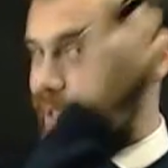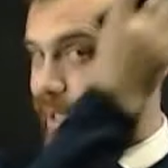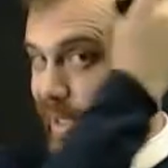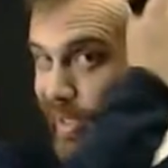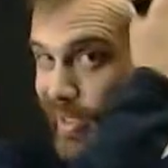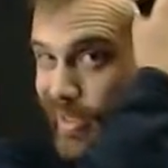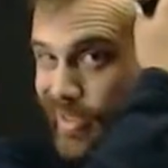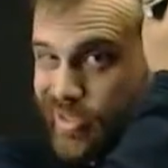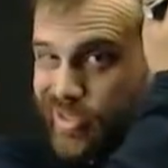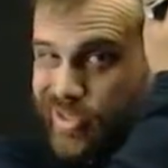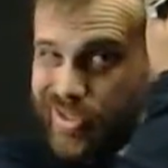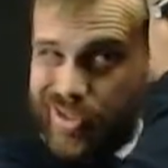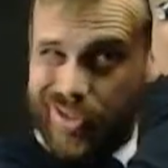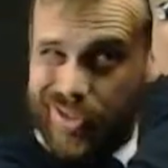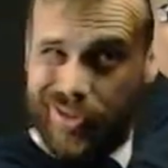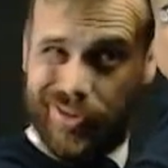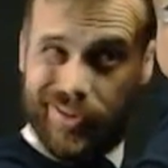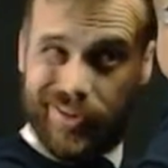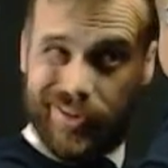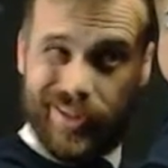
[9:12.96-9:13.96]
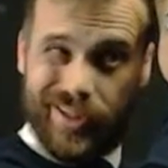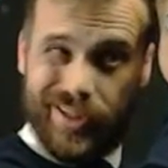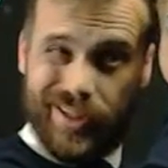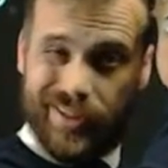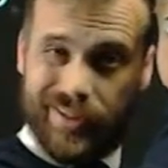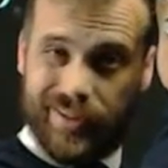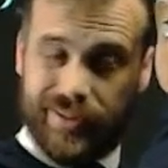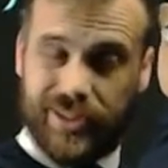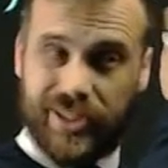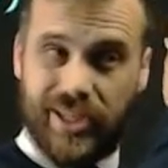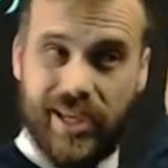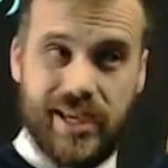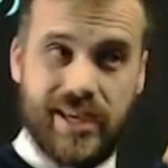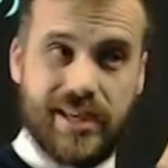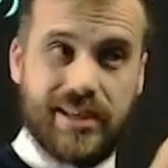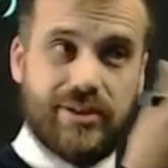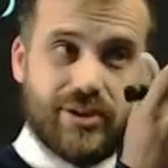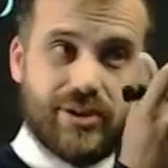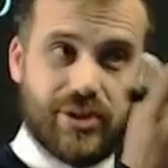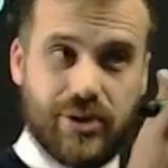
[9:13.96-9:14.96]
So
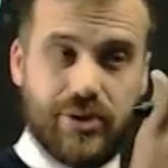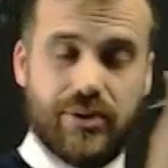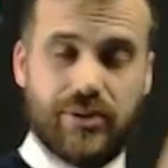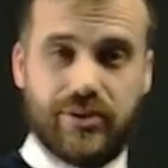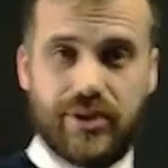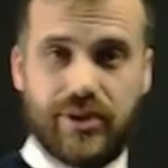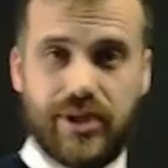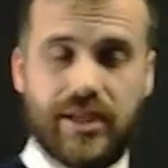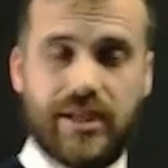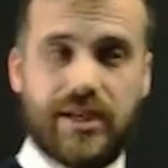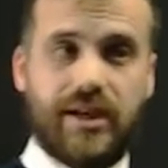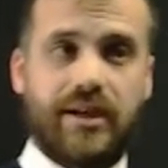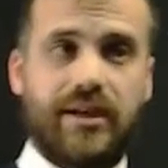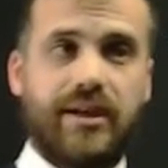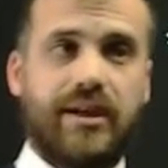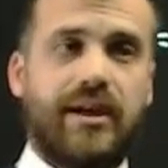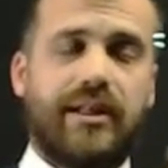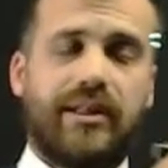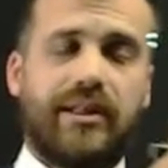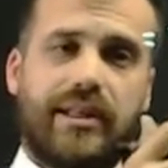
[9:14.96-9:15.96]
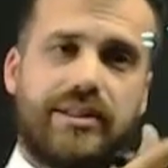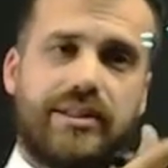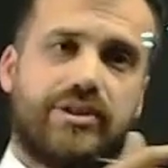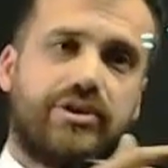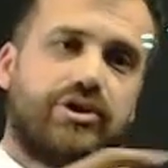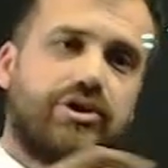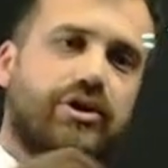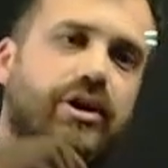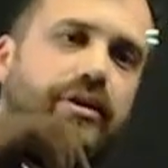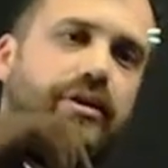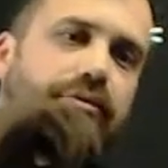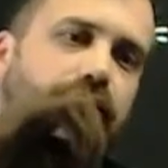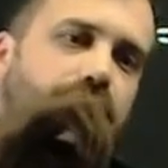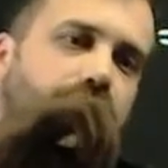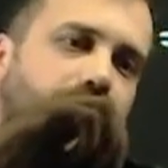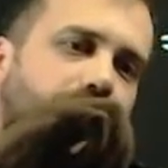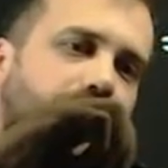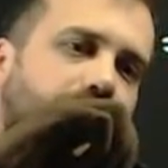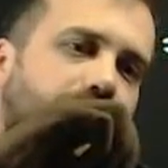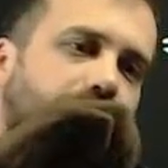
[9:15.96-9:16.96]
tan 2 theta, let's try
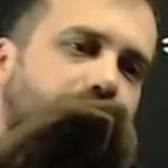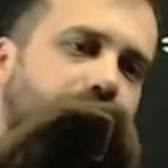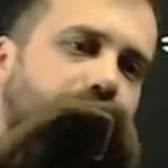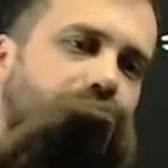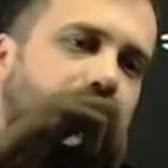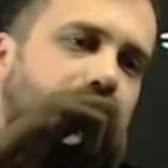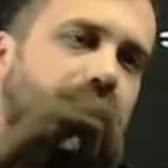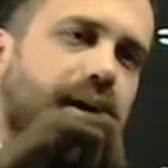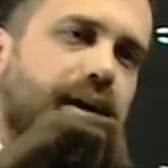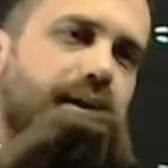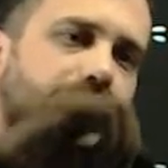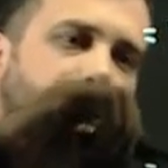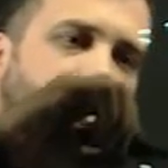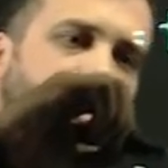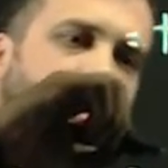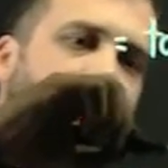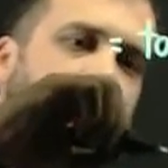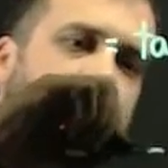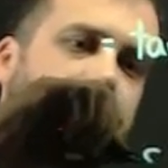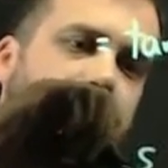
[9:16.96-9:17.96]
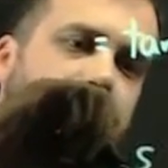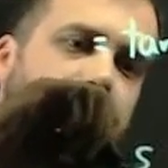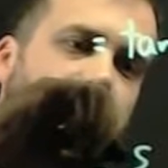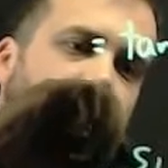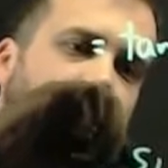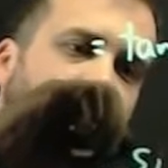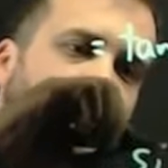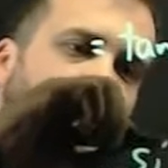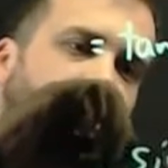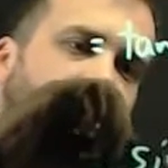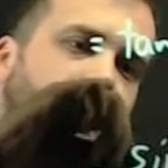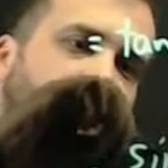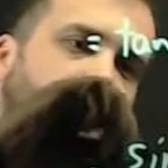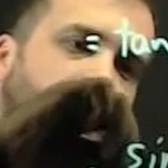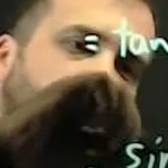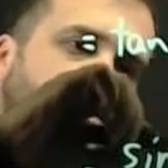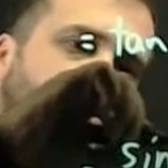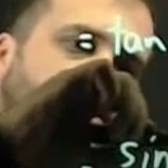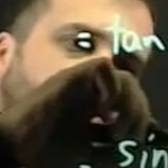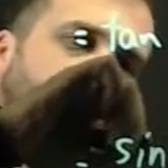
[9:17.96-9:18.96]
writing it as sine
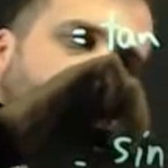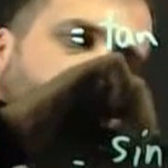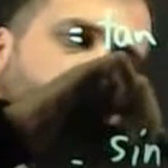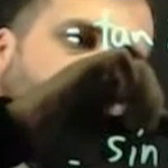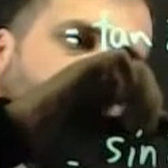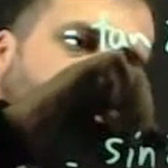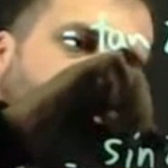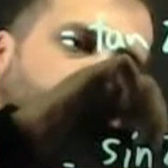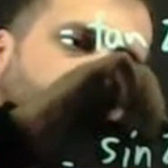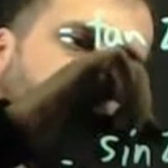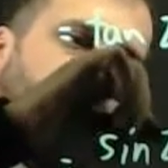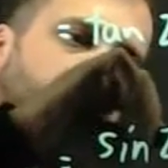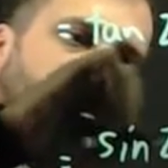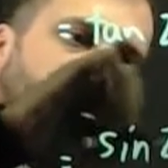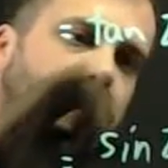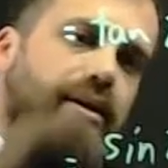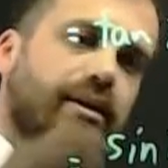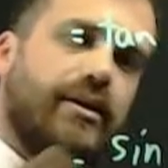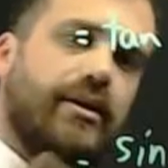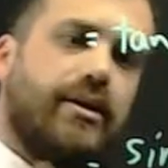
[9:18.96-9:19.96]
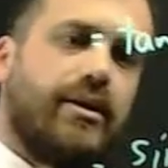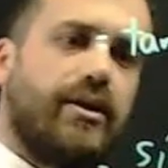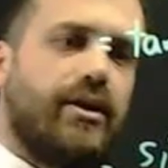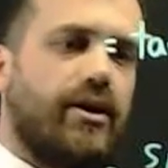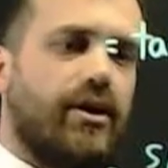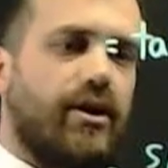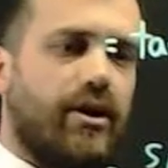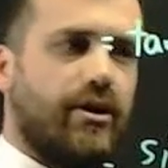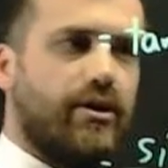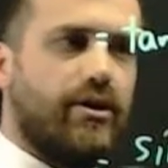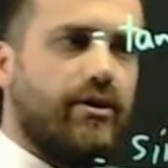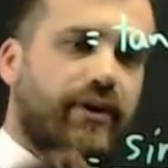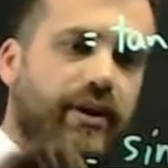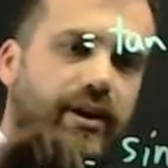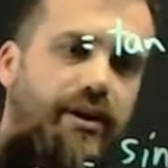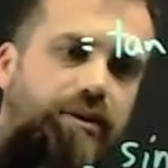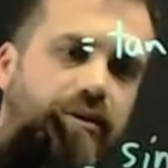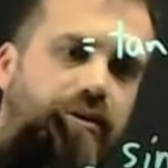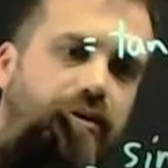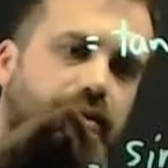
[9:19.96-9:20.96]
2 theta over
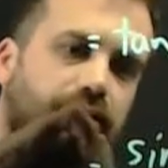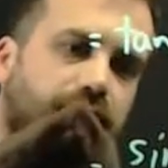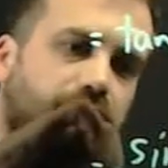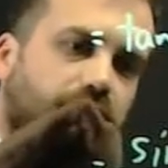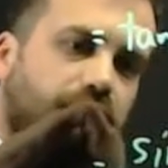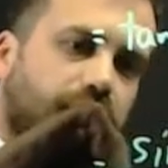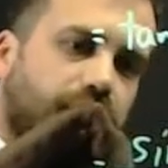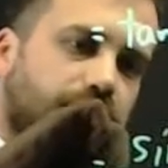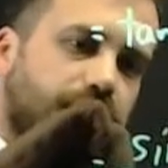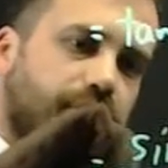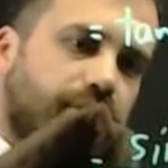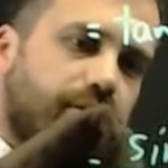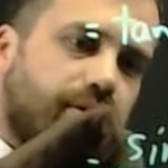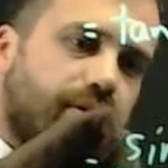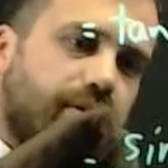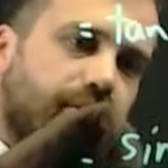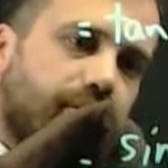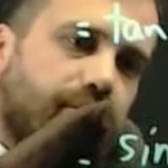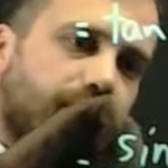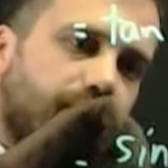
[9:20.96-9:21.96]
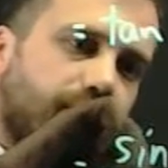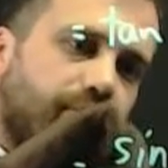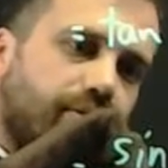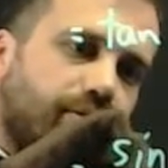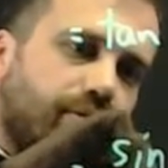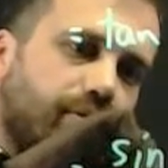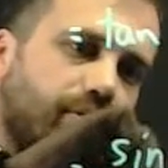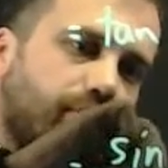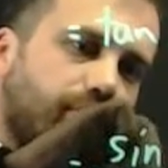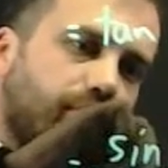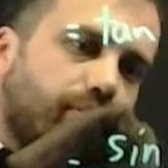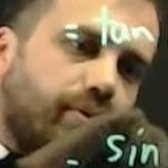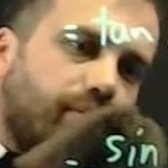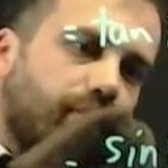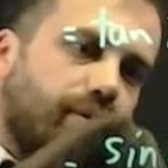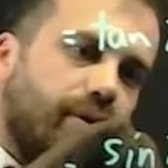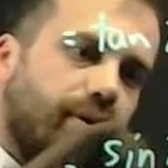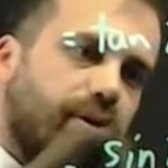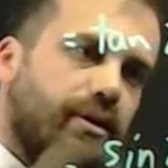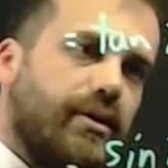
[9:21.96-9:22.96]
cos 2
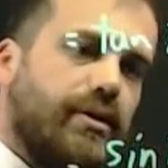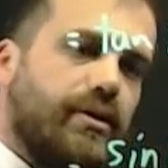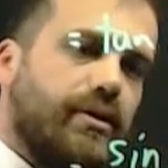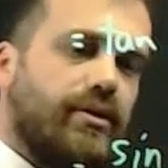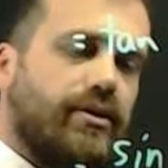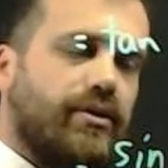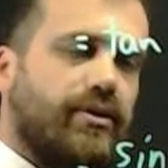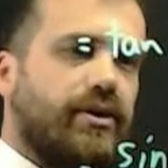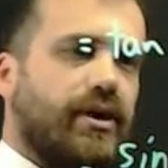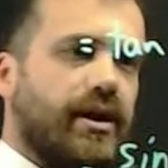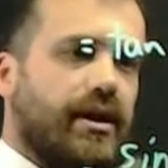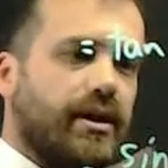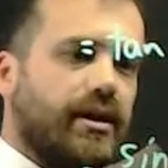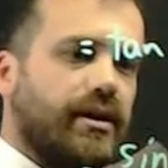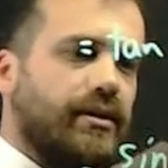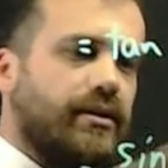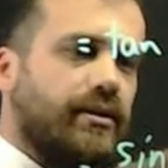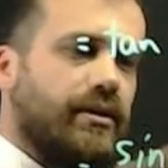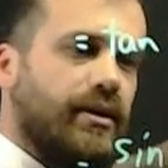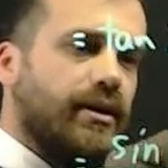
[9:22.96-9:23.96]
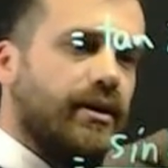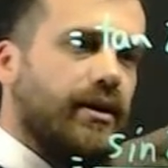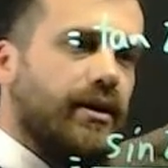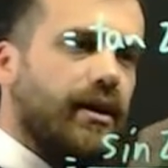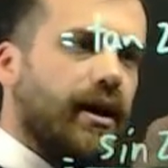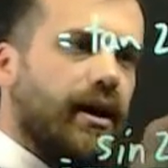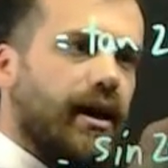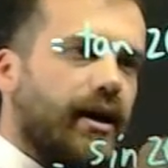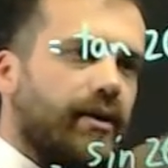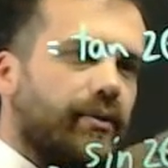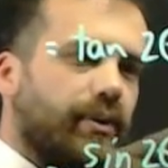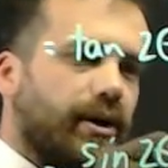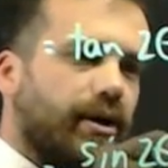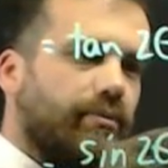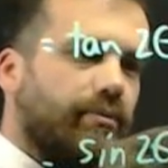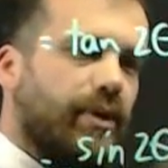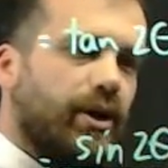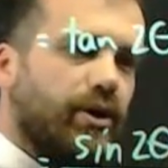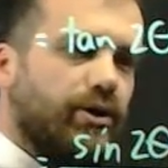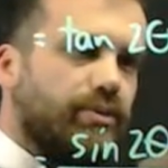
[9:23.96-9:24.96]
theta. And we're going
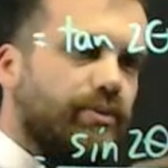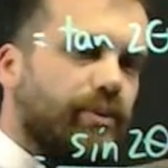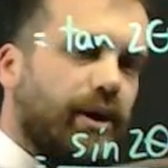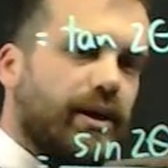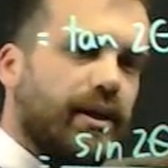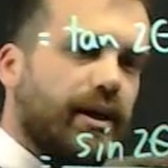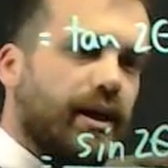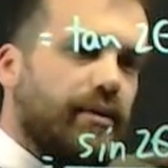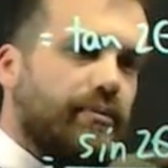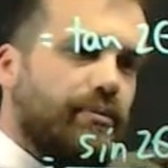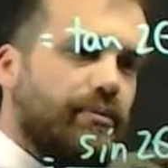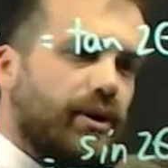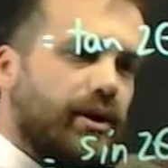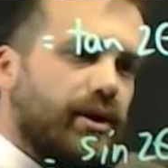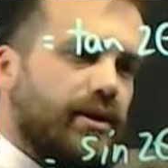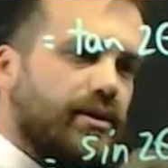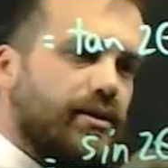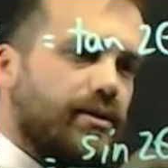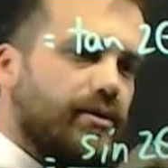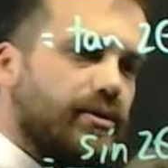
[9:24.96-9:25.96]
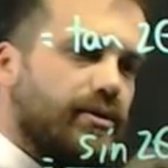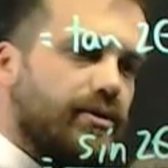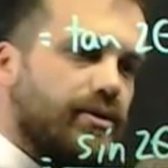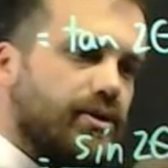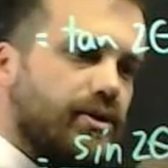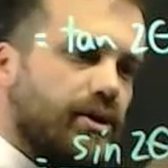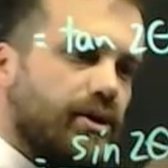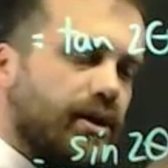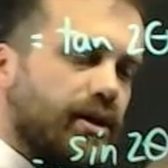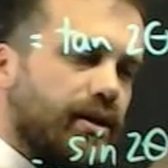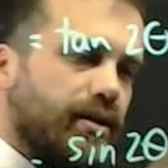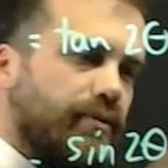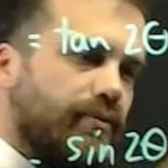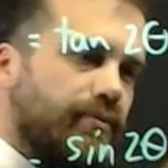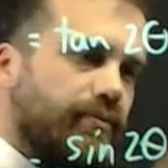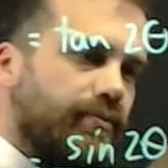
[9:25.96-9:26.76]
to multiply that by sine